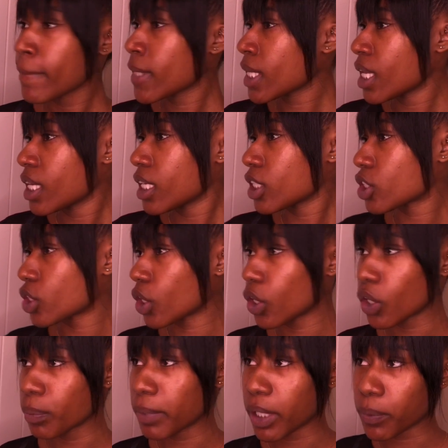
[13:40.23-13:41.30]
So
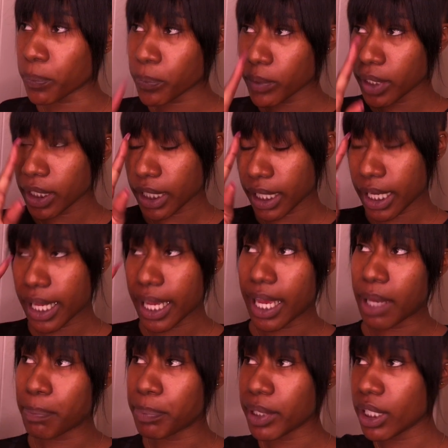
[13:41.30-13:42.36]
I'm like really like
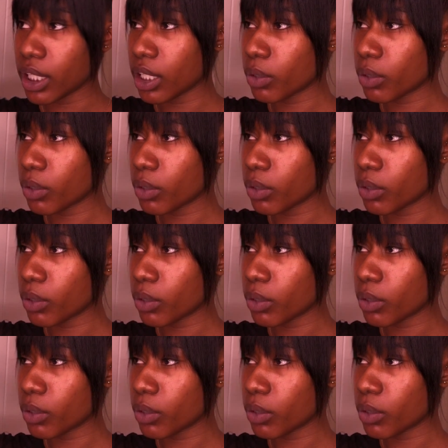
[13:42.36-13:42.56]
happy